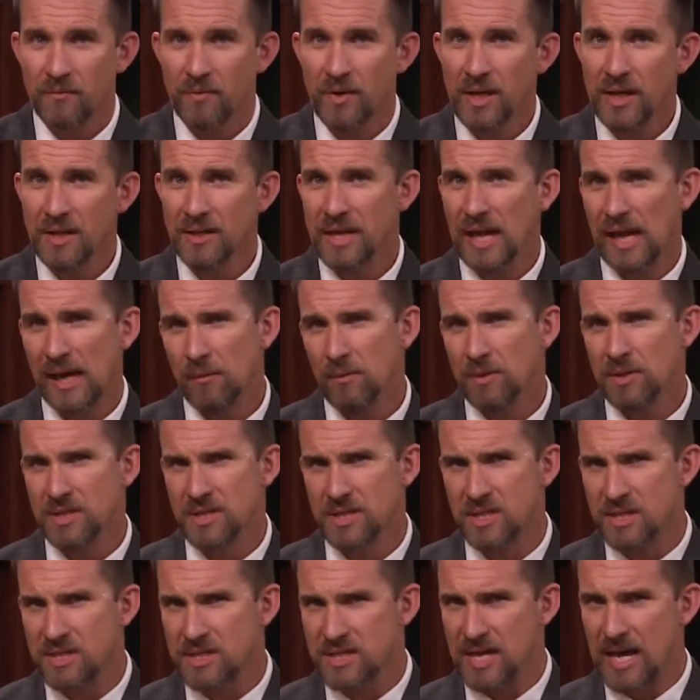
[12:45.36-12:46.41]
Friend, that was
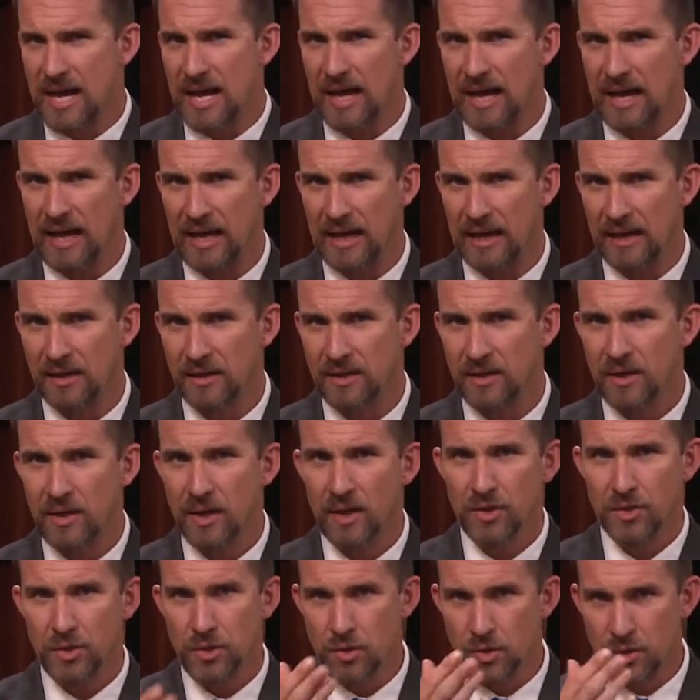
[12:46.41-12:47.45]
designed
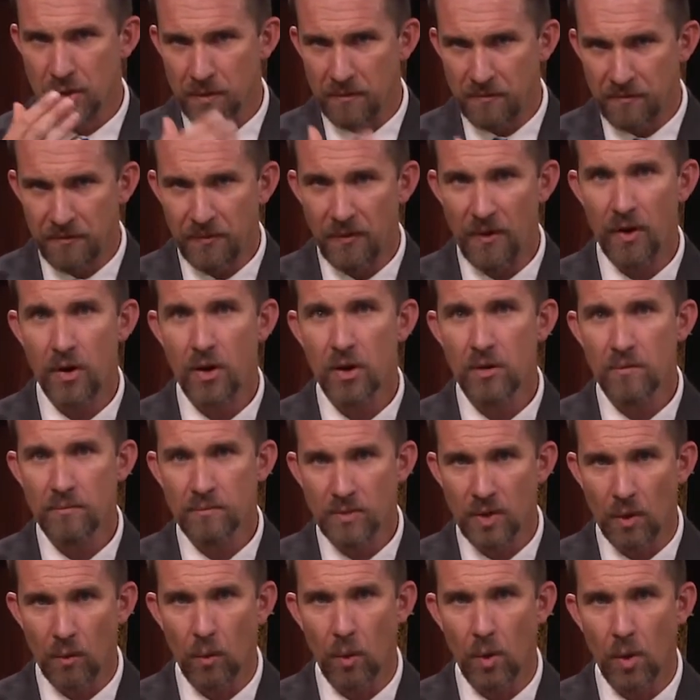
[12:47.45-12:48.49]
to
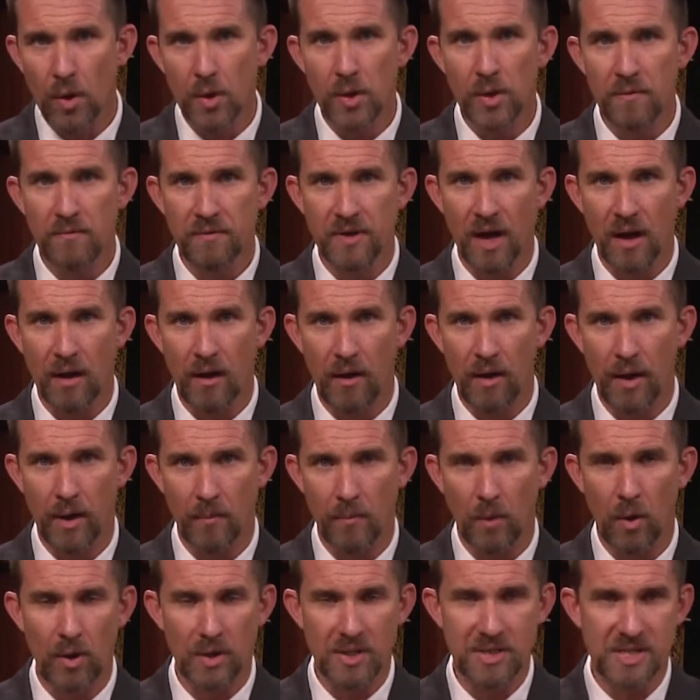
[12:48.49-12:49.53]
confirm the Word of God.
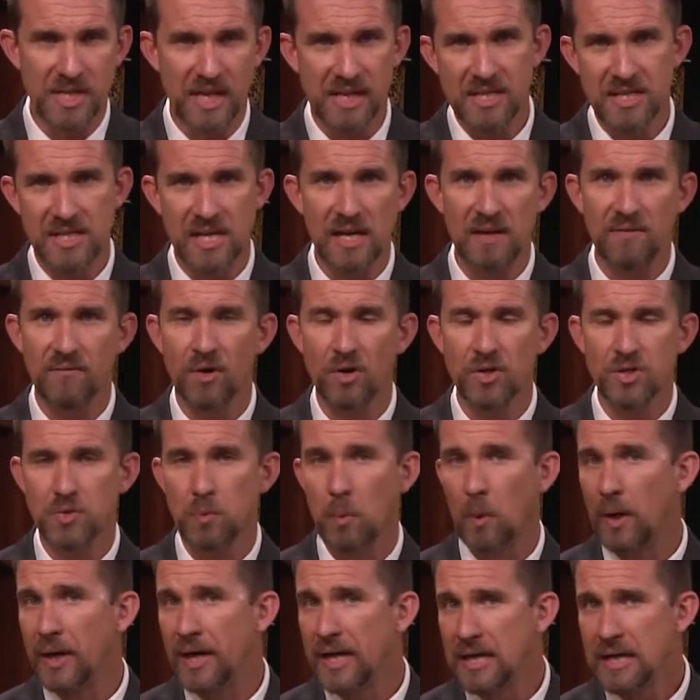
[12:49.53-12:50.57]
Mark 16, verse
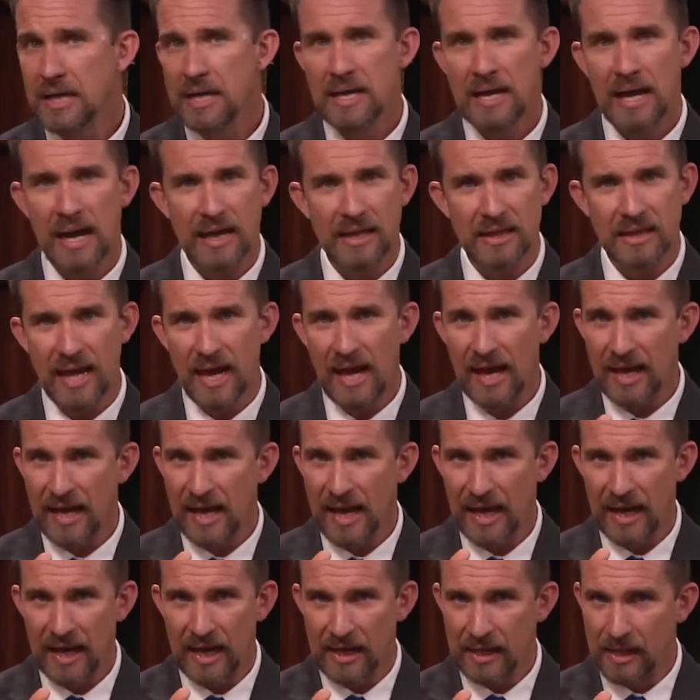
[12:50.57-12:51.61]
20, and that
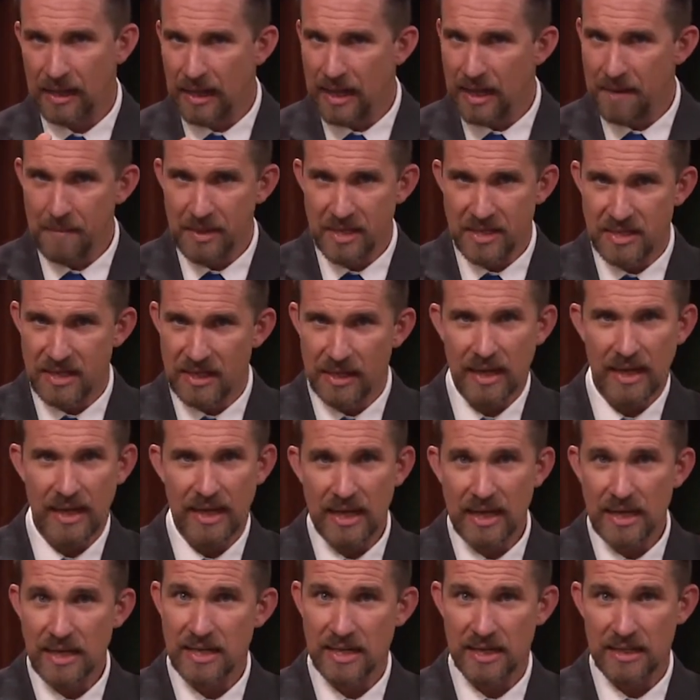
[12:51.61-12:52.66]
had a limited
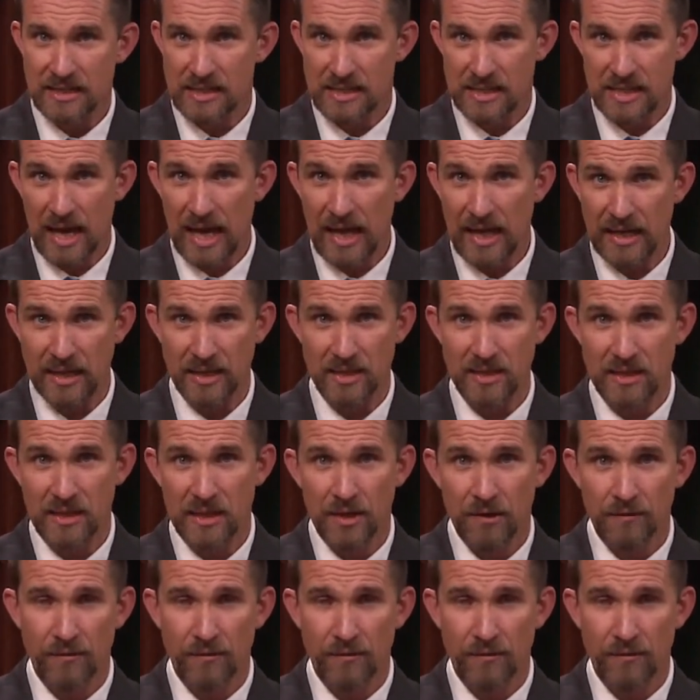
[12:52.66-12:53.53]
end in sight.